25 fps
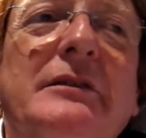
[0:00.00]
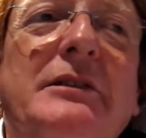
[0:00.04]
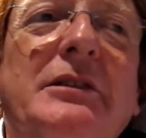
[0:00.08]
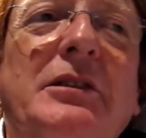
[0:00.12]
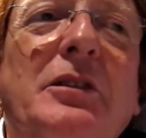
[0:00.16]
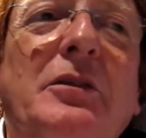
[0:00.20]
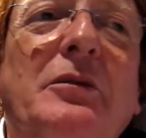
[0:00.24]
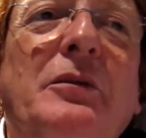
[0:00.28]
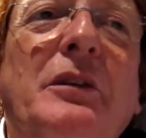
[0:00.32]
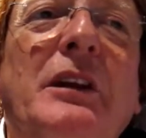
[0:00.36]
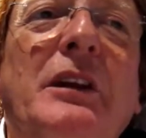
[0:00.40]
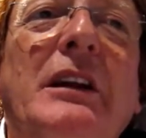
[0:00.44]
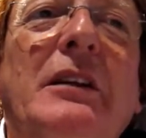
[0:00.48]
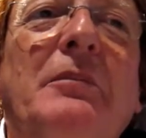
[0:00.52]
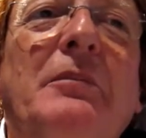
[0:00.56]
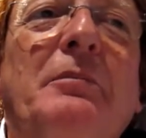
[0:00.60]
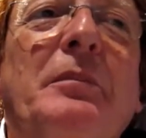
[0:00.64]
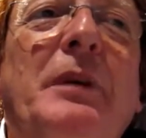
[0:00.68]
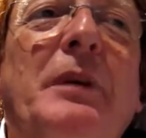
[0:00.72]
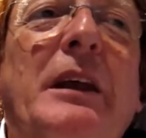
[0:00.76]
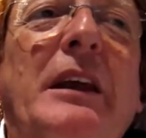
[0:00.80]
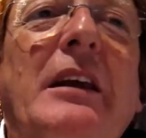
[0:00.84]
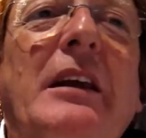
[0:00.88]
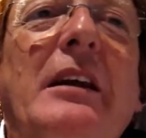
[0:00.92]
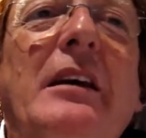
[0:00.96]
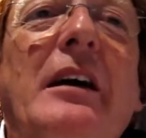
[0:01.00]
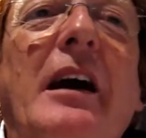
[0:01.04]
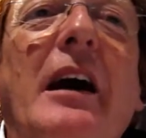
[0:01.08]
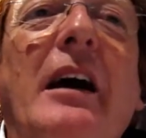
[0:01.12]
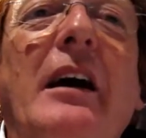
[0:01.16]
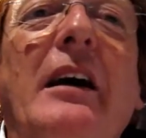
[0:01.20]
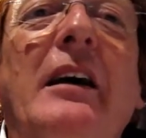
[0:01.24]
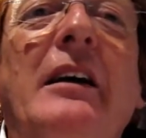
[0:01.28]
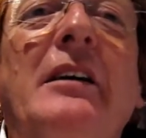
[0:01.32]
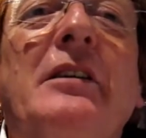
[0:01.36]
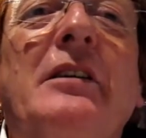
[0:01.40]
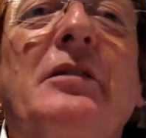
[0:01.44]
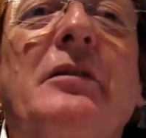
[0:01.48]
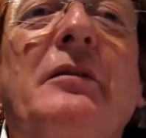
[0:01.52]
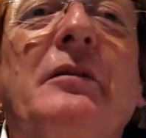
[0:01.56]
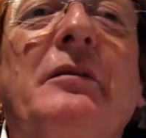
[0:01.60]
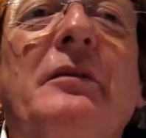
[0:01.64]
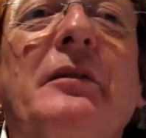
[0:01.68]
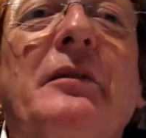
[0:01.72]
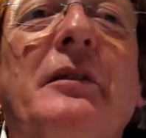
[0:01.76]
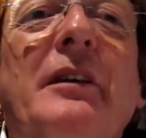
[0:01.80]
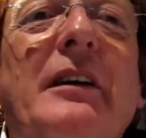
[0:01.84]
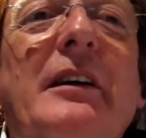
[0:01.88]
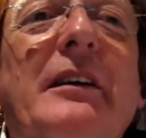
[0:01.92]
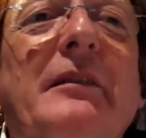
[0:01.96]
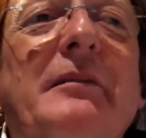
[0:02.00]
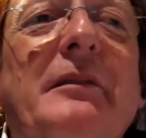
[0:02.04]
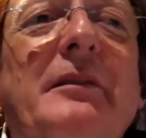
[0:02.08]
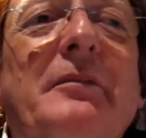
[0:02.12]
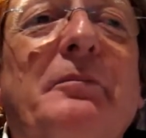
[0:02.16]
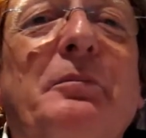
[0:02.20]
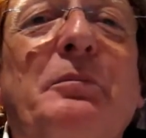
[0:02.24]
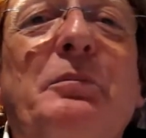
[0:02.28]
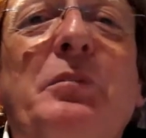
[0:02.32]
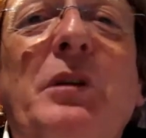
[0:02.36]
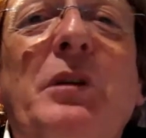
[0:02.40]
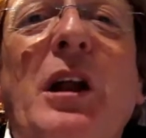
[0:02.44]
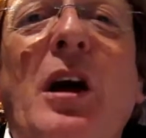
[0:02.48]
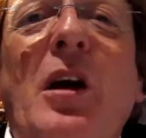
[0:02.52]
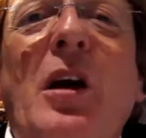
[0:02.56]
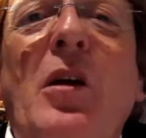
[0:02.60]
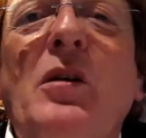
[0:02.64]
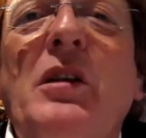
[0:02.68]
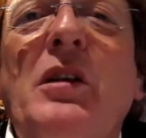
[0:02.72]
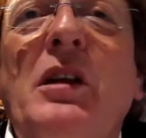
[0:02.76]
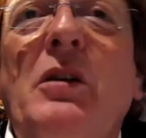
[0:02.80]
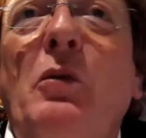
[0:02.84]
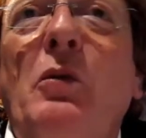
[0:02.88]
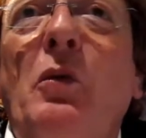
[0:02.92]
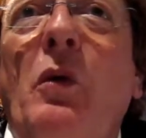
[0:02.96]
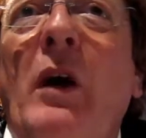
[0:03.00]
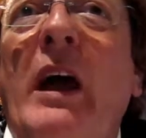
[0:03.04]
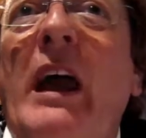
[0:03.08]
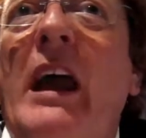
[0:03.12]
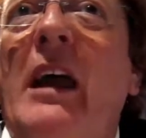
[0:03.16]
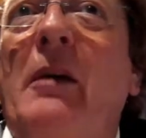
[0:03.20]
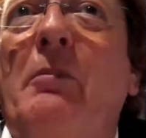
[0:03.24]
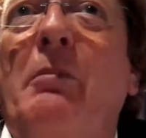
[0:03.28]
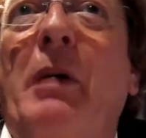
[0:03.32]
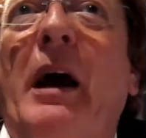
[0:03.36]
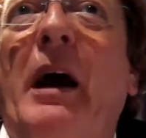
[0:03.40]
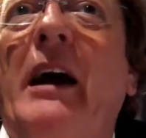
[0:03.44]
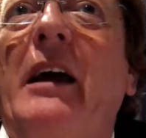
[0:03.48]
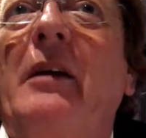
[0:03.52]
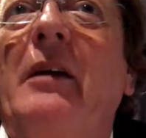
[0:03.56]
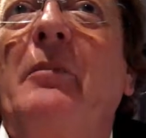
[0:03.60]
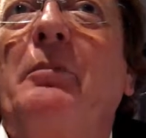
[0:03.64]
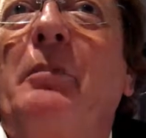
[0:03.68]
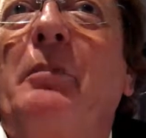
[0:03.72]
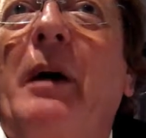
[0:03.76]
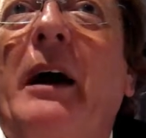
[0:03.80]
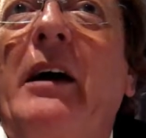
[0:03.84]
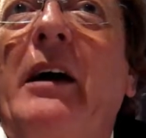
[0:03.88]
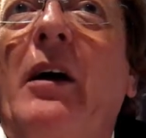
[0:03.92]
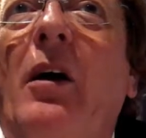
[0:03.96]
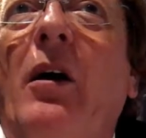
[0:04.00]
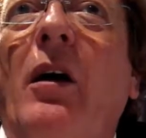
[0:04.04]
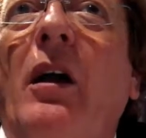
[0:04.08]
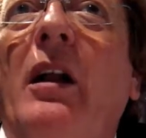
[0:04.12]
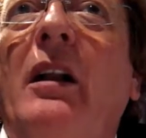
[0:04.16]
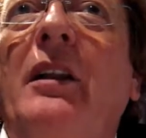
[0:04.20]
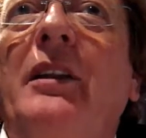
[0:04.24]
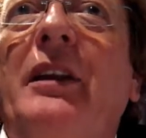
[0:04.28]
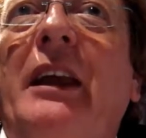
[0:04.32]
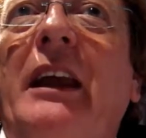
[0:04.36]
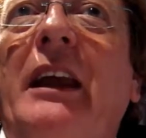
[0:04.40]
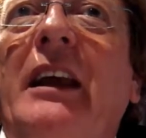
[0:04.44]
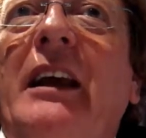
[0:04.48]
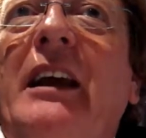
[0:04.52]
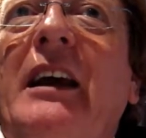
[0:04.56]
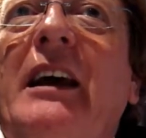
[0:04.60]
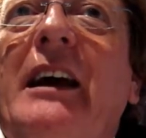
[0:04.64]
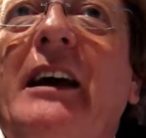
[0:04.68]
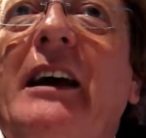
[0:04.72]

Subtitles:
you will be blown away by all the